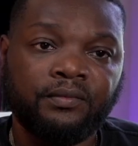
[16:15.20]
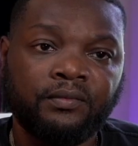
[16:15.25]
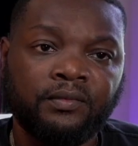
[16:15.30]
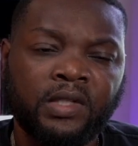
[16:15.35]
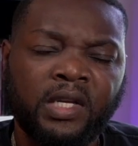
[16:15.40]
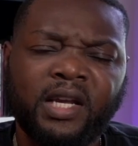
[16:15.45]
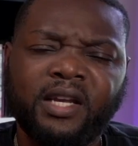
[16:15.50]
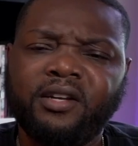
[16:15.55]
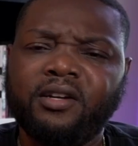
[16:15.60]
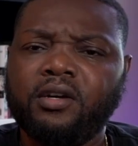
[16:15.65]

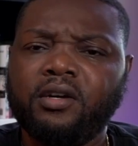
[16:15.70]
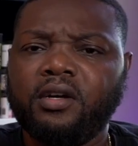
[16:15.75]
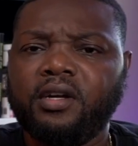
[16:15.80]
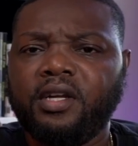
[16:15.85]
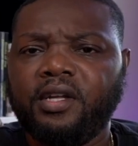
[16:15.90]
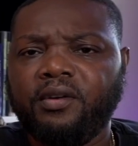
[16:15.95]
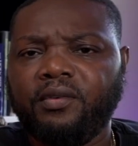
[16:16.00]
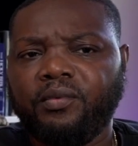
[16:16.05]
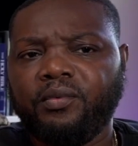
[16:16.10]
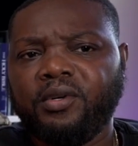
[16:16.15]

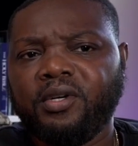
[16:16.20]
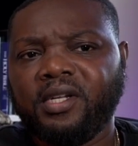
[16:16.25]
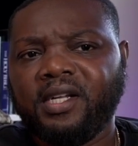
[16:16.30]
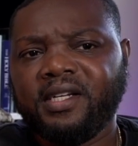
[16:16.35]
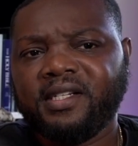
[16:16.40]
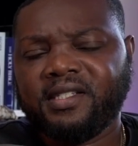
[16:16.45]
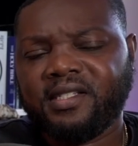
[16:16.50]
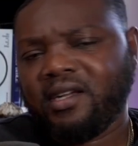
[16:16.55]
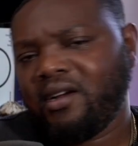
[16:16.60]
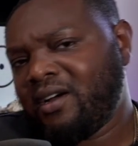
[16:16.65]
and we'll like to
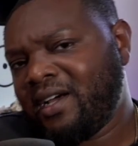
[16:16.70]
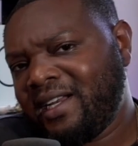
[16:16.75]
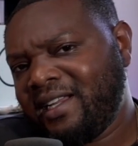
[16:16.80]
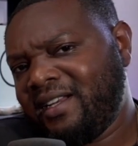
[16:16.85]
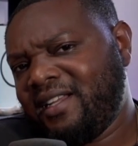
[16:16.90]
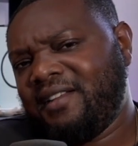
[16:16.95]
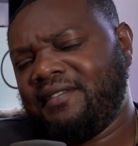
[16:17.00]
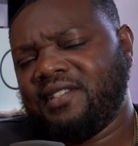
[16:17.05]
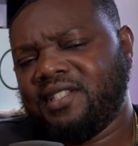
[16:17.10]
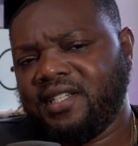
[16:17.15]
say, oh, I didn't
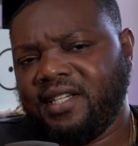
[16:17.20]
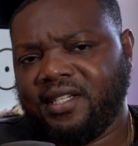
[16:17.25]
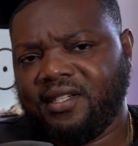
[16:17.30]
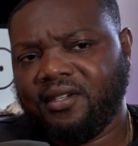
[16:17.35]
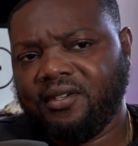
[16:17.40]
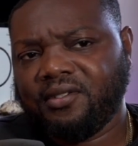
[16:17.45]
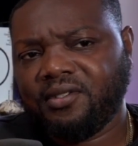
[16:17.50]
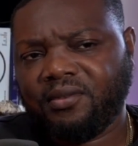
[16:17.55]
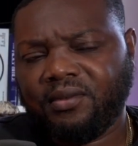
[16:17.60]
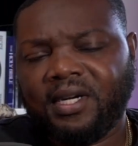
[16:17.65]
have to take
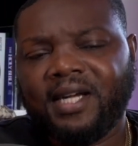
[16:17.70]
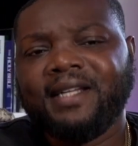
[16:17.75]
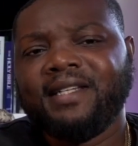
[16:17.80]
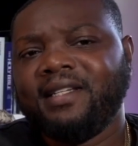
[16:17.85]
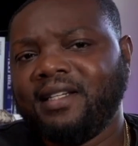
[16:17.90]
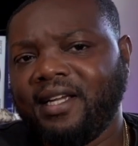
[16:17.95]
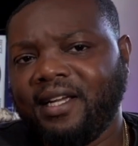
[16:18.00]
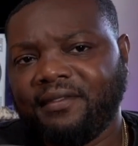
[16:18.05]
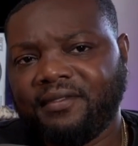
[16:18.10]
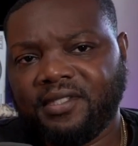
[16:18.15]
notes. Well, I
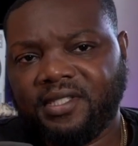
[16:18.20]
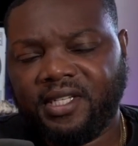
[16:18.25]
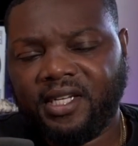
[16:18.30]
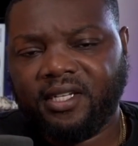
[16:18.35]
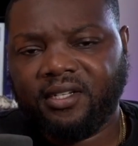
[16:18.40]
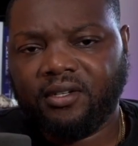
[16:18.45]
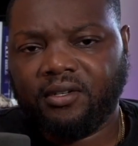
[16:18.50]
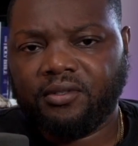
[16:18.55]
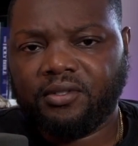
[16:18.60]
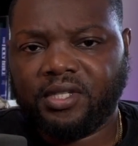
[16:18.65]
didn't have to take
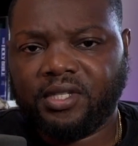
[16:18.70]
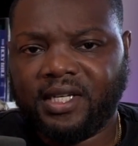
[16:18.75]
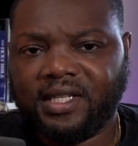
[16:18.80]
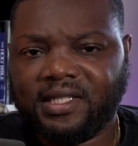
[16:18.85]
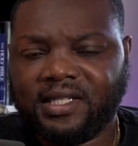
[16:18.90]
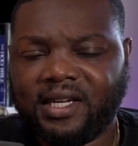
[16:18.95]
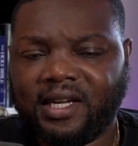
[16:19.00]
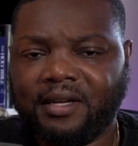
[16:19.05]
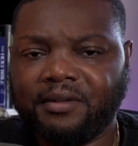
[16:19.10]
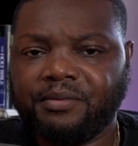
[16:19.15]
notes at
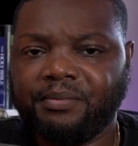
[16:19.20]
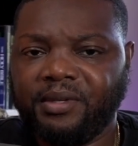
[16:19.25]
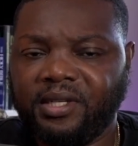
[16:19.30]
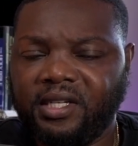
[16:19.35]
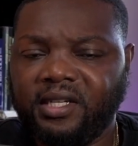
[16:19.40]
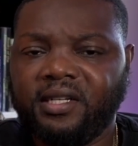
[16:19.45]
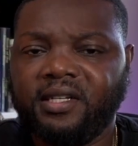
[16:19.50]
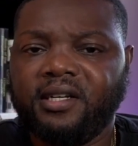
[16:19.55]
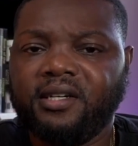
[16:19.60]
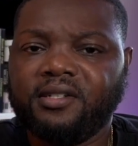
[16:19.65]
times, but
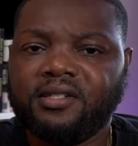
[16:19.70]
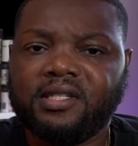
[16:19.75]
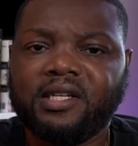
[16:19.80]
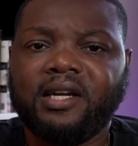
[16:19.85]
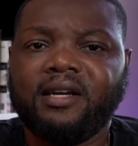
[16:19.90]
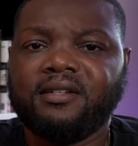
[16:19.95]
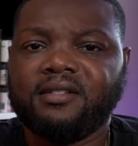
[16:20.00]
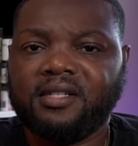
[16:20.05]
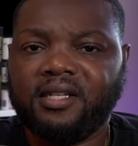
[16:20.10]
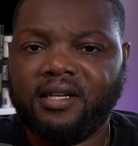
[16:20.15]
then there's
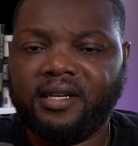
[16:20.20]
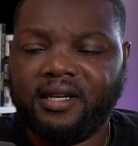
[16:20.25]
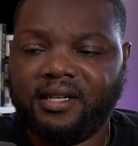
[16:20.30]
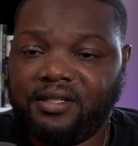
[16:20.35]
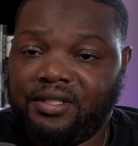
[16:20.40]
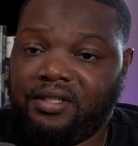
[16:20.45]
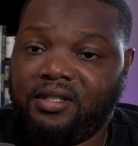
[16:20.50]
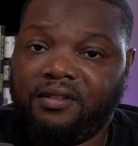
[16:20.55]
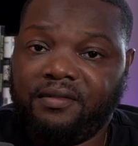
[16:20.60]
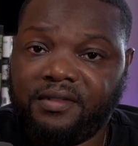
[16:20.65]
times that I
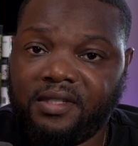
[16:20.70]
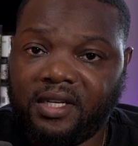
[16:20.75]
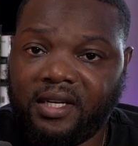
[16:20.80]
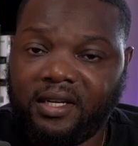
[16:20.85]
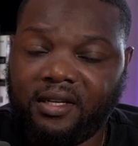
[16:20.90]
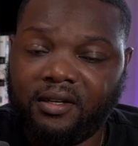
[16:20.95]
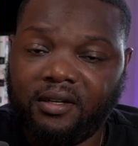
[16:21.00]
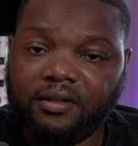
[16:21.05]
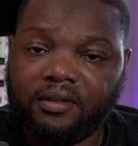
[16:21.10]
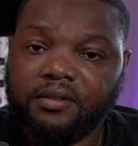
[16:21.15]
should have
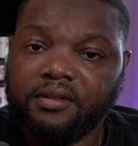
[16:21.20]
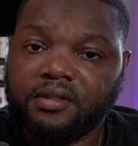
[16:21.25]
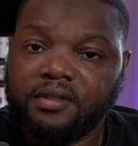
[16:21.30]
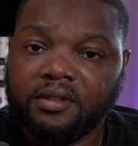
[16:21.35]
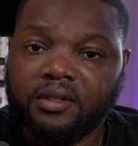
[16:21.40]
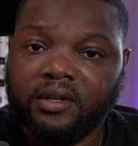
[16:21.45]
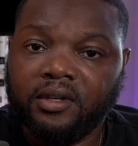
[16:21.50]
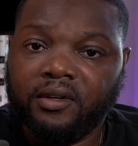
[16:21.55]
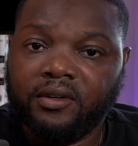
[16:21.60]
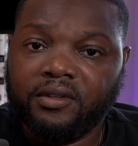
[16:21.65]
taken notes.
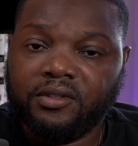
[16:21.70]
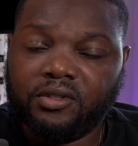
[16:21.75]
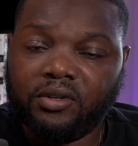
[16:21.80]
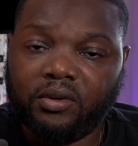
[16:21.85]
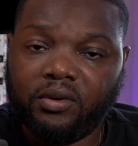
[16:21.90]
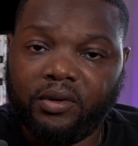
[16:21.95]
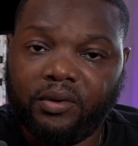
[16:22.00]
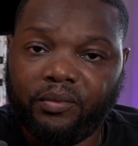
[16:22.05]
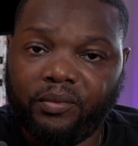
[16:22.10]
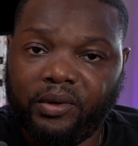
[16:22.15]

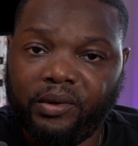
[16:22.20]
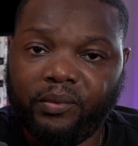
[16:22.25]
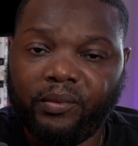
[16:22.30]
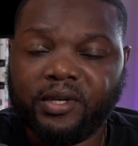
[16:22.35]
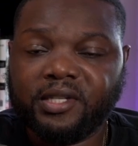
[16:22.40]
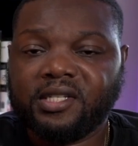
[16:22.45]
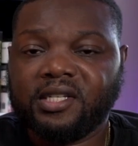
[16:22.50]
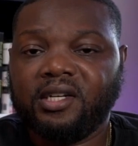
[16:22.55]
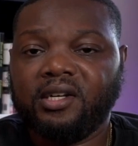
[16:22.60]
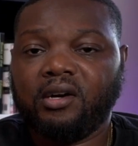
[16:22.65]
So it
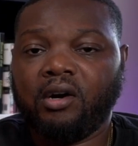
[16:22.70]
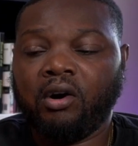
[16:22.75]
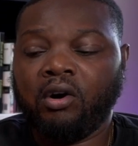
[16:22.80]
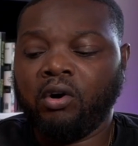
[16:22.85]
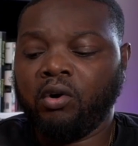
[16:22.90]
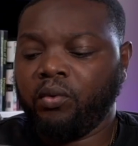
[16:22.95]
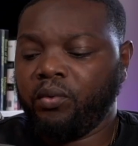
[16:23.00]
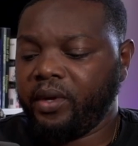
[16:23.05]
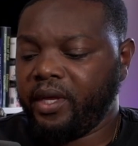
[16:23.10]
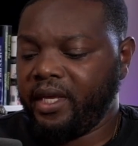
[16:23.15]
wasn't
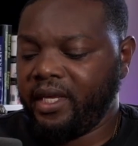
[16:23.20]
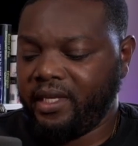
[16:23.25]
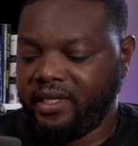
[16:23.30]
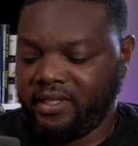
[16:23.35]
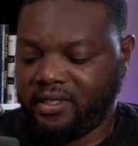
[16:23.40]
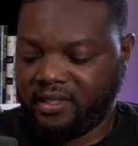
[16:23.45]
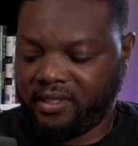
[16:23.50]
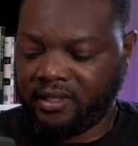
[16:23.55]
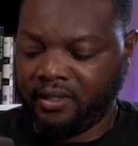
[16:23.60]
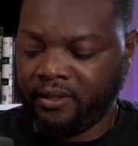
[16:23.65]
always